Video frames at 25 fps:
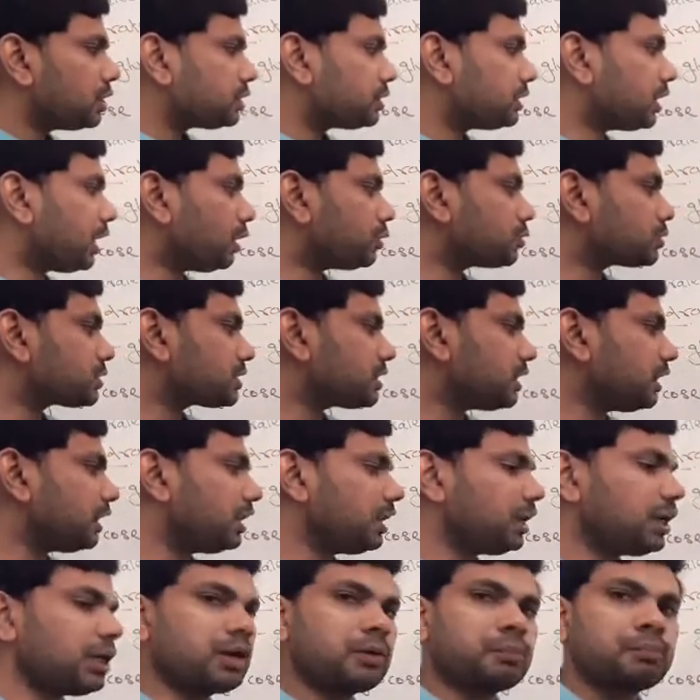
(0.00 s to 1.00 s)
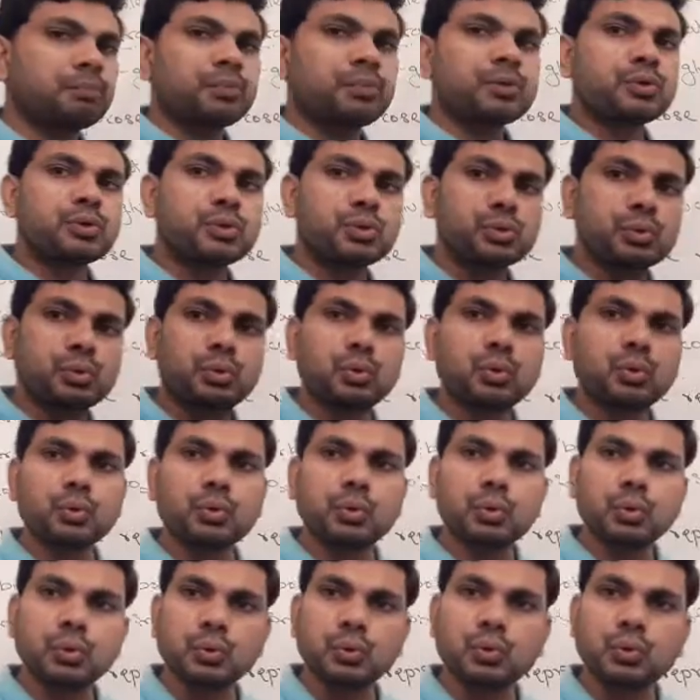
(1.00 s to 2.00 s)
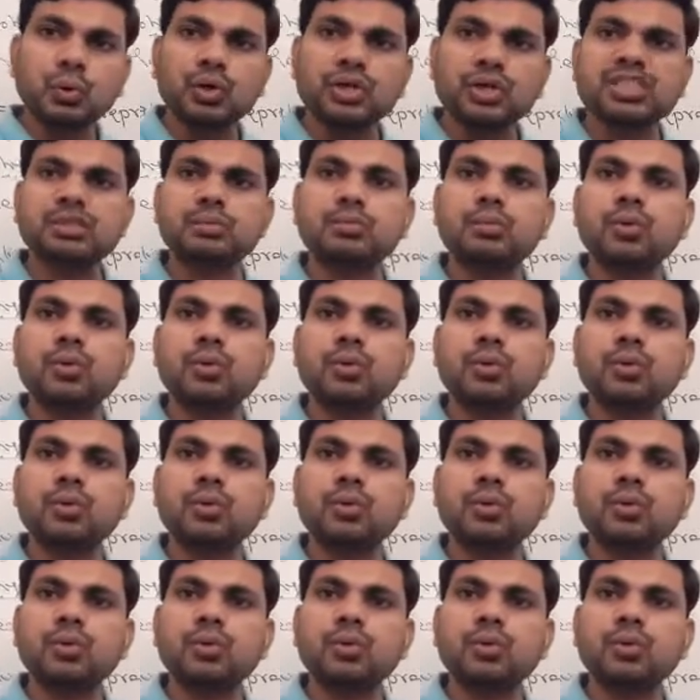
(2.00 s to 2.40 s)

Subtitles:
Now see here, two glucose